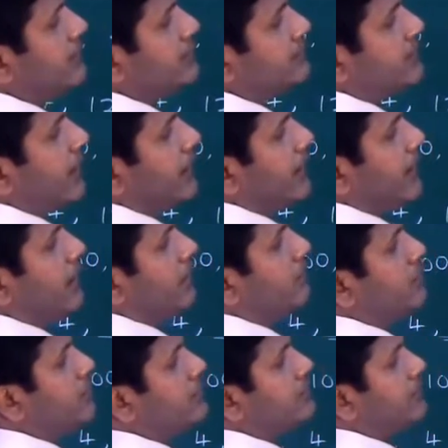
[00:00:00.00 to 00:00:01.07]
second
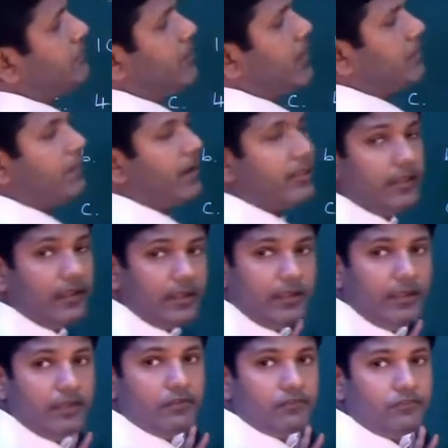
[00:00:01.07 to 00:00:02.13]
number, subtract by the
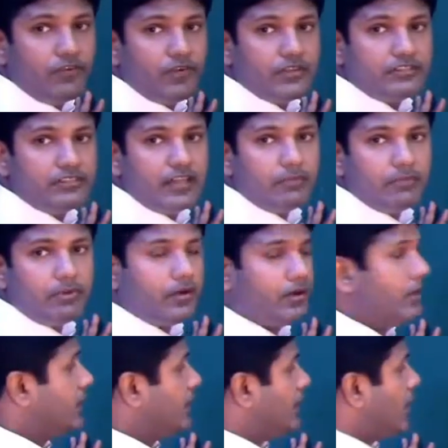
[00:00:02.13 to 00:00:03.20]
first number.
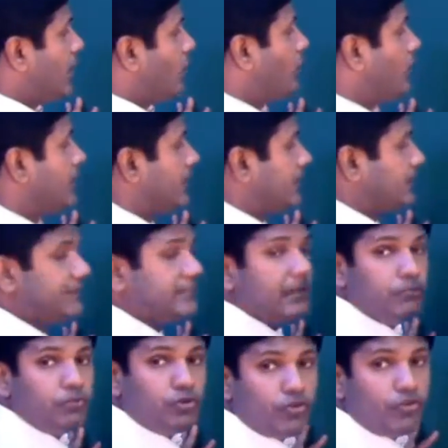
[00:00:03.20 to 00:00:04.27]
Now with the
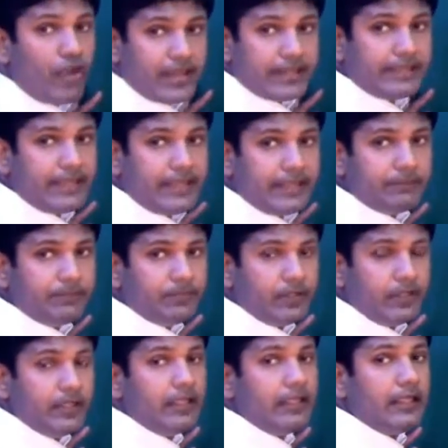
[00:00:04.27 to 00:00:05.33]
subtracting,
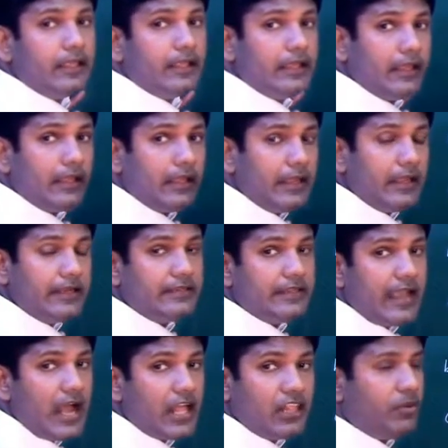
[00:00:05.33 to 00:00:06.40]
it's
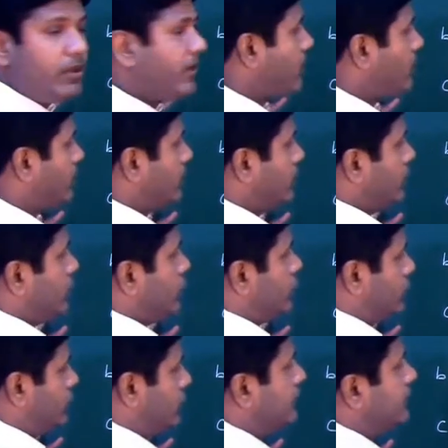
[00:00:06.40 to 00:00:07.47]
the other way around. You
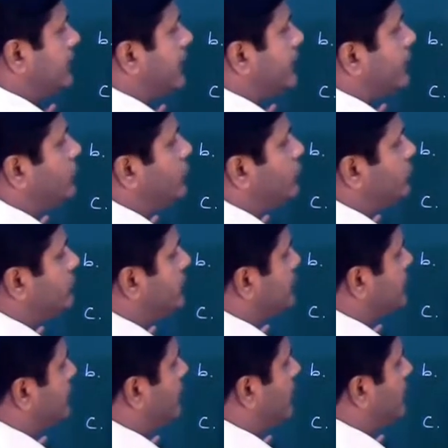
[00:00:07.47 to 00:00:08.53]
still take the two
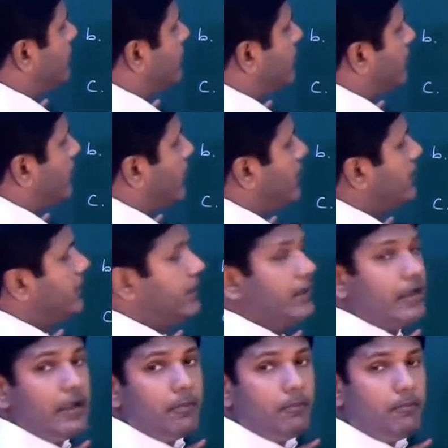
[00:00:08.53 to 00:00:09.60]
sets of number, all right,
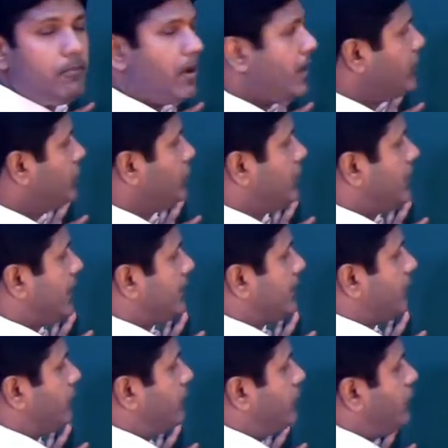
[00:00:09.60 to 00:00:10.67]
but you take
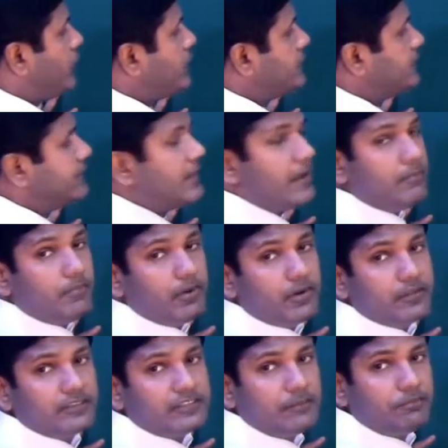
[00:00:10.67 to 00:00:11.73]
the first
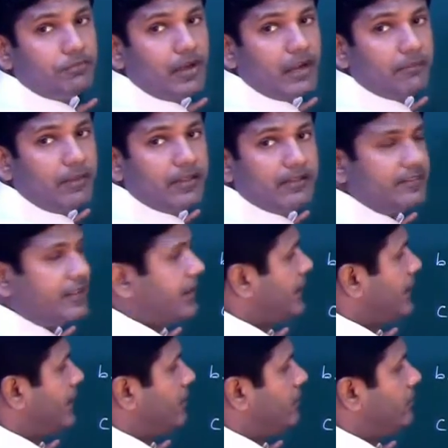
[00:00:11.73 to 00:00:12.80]
number, subtract by the
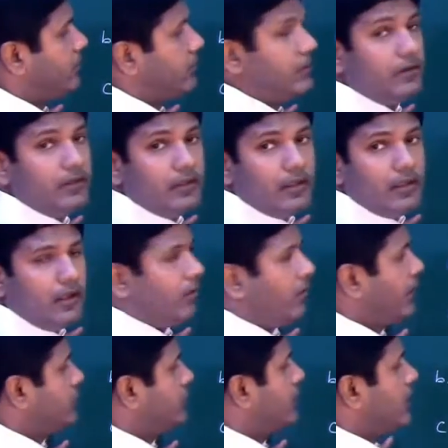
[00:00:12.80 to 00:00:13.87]
second number. All
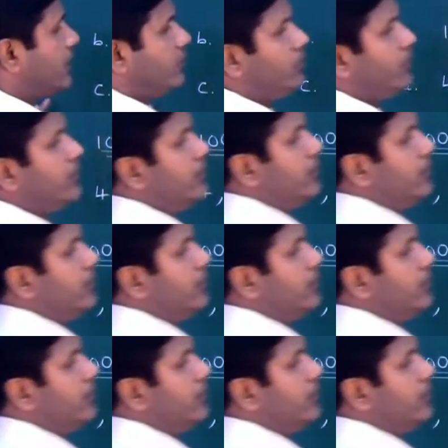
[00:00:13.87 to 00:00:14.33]
right, so in other words,